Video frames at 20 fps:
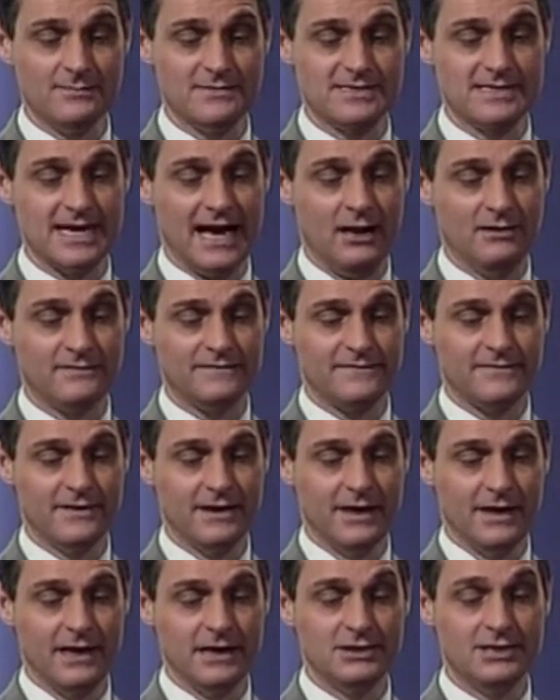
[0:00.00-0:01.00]
for
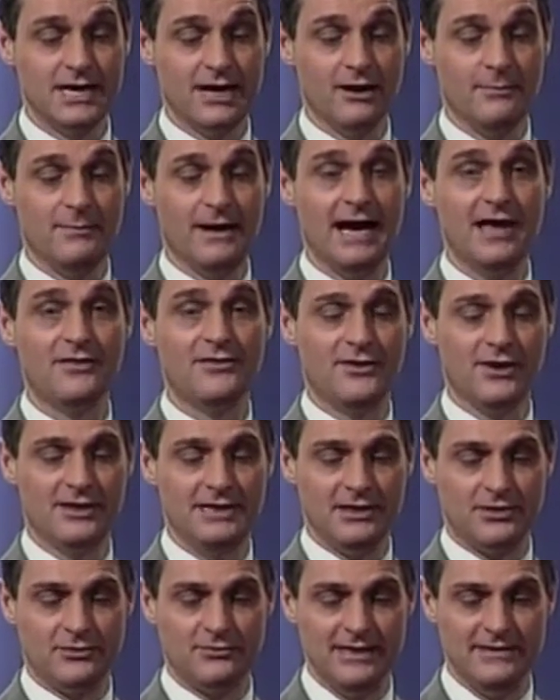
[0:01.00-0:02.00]
themselves. Jeremiah
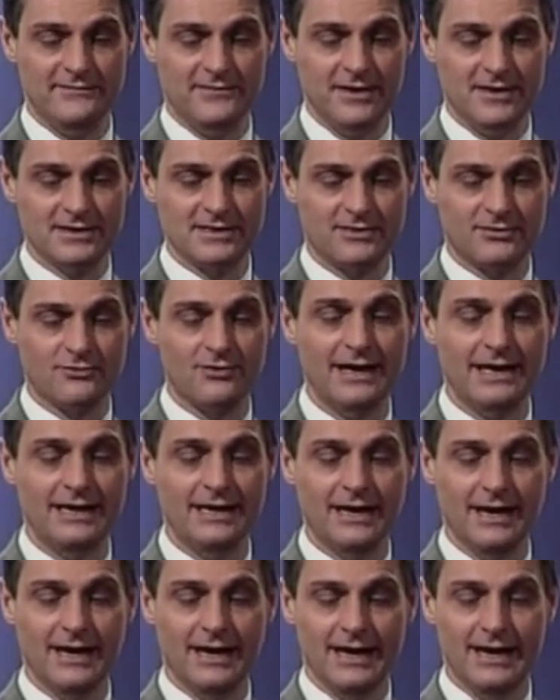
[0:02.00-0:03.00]
33 verse
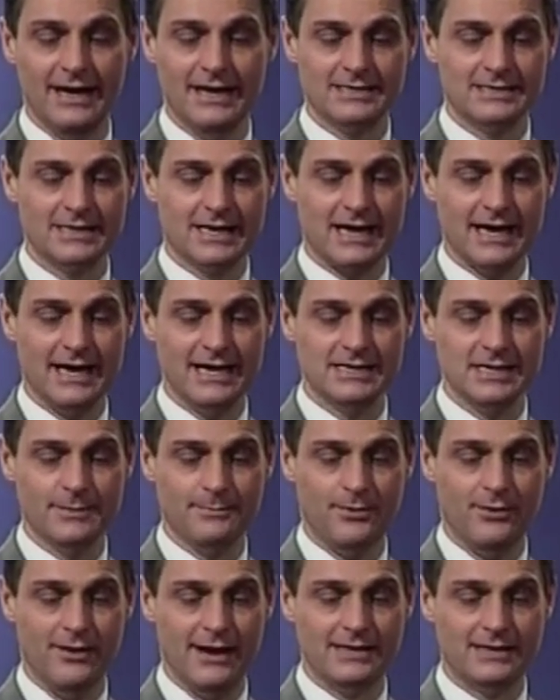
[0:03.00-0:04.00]
3 is a case
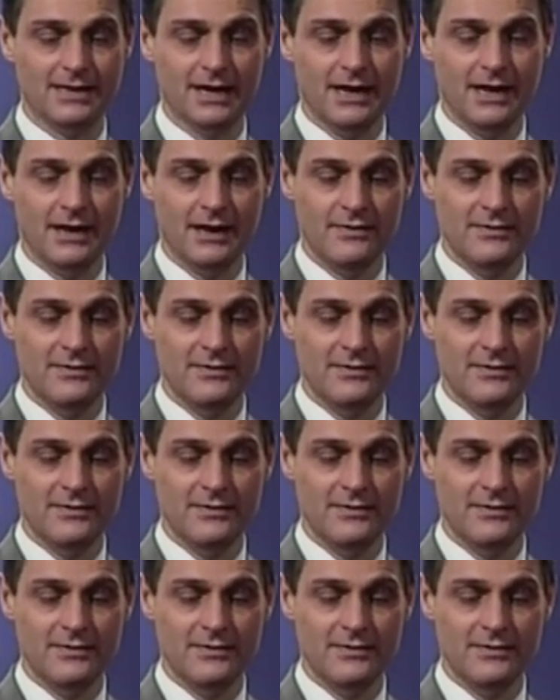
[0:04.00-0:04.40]
in point.